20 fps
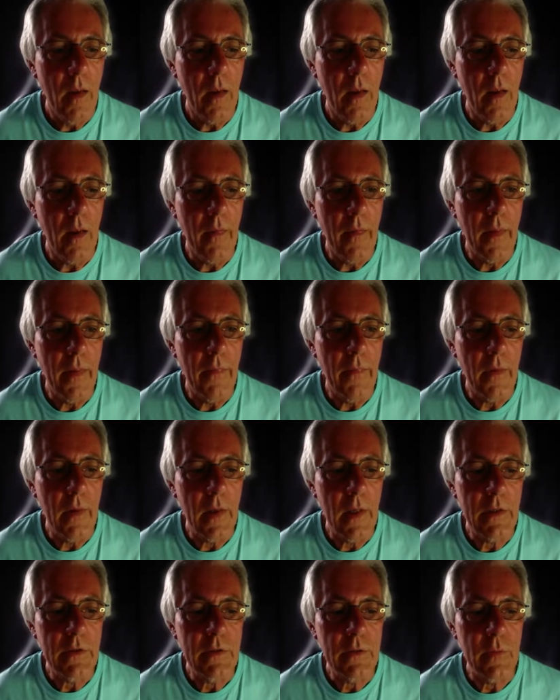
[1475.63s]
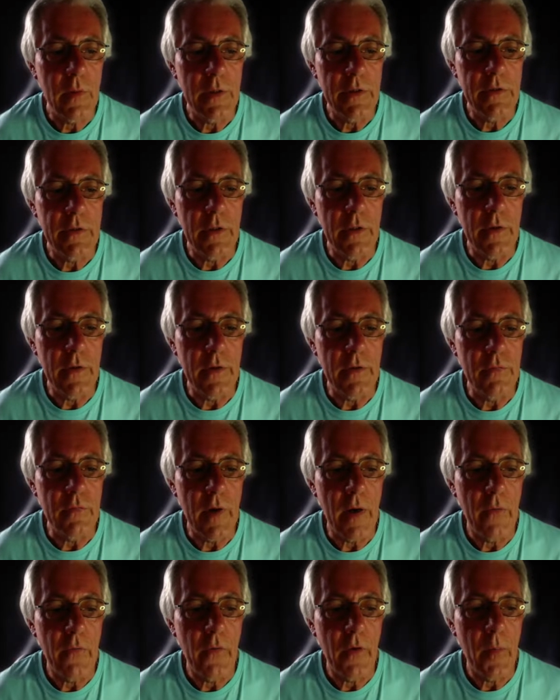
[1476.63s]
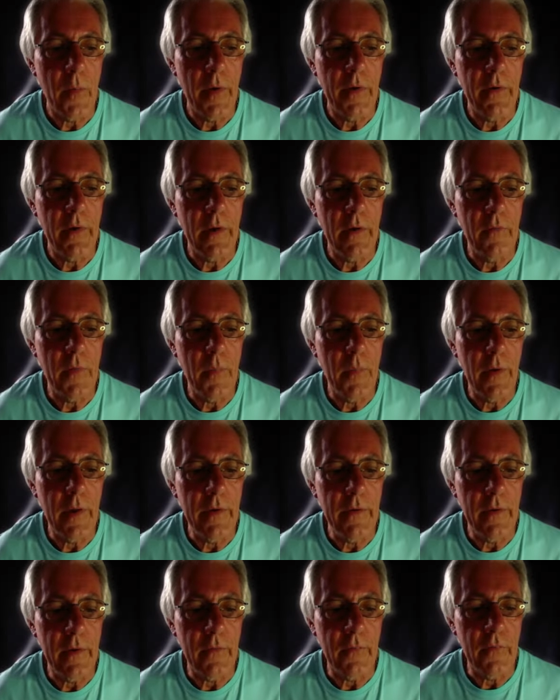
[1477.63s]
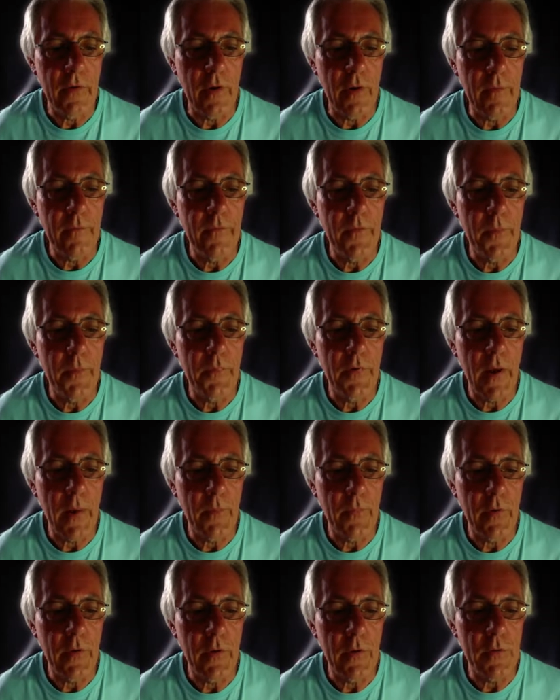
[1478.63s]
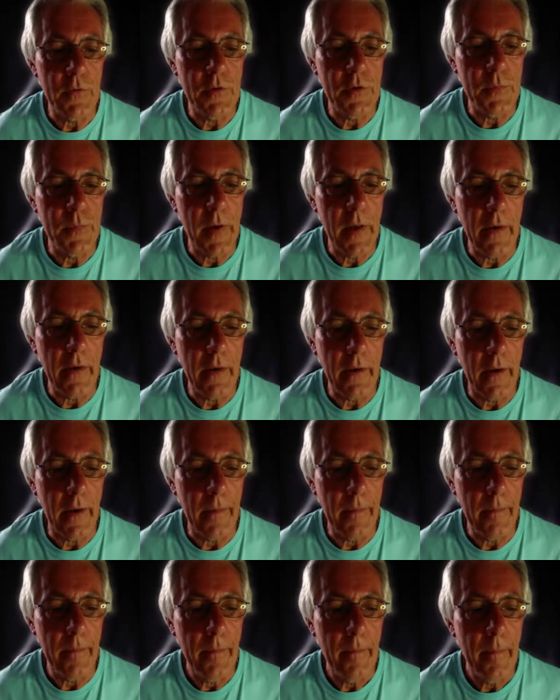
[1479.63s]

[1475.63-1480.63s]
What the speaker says: And then the last question in this round, and I better give you plenty of time for Sam to lose his pen again.